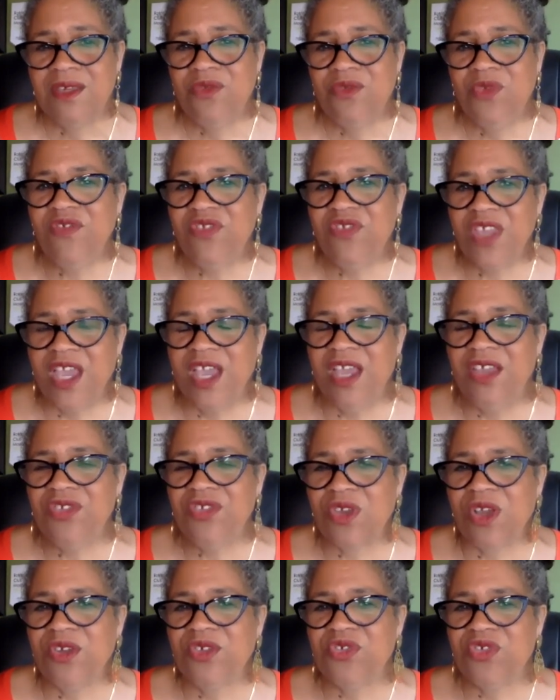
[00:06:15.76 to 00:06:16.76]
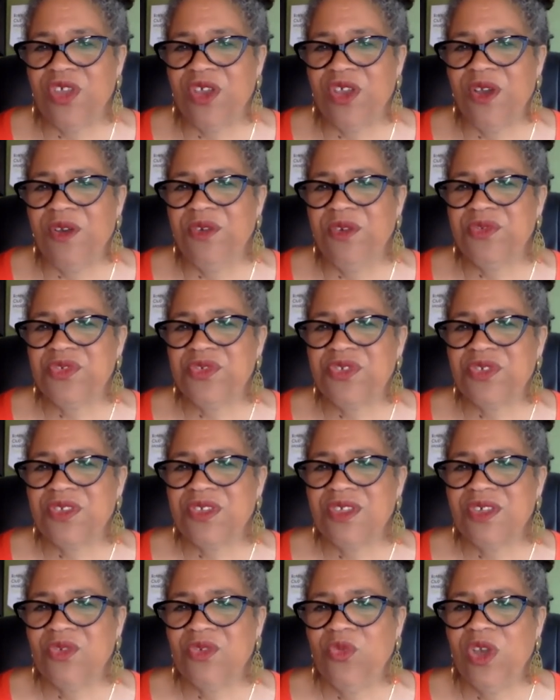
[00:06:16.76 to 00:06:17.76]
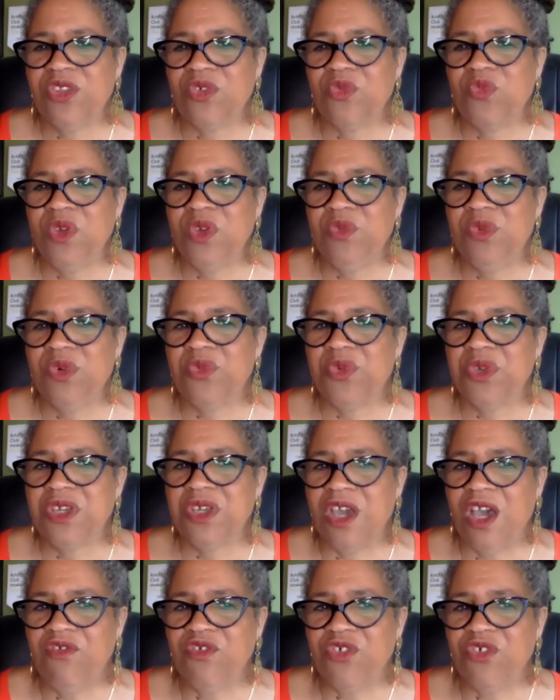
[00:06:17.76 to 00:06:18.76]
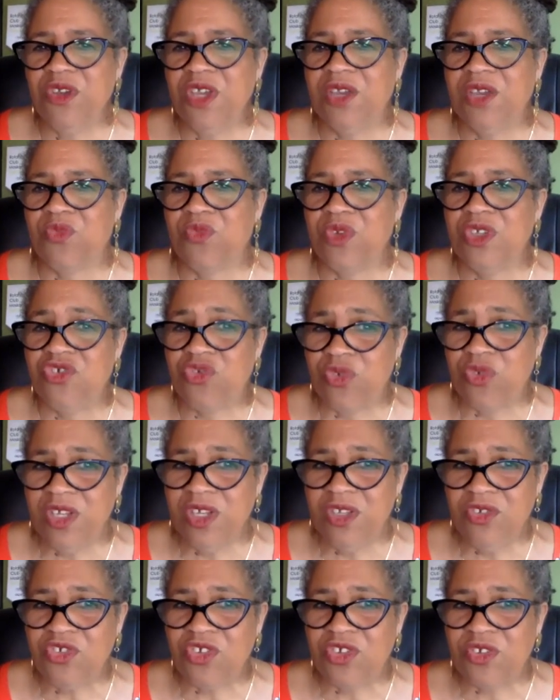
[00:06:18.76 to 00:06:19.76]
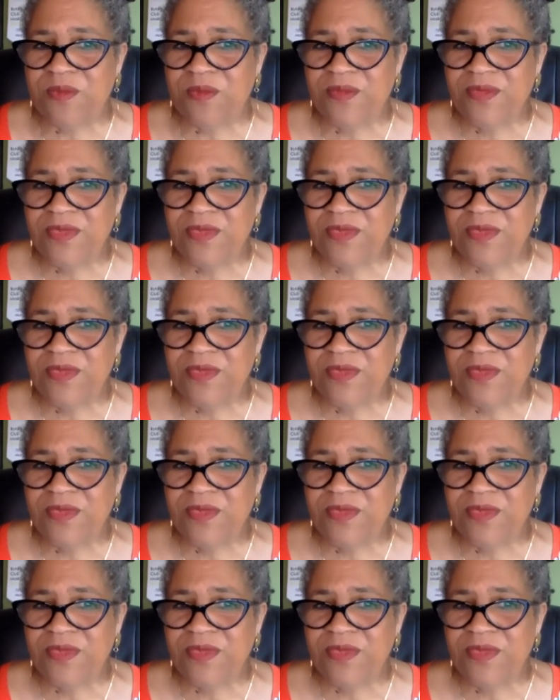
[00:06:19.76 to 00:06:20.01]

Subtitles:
we have to ask ourselves whether we will recover and retrench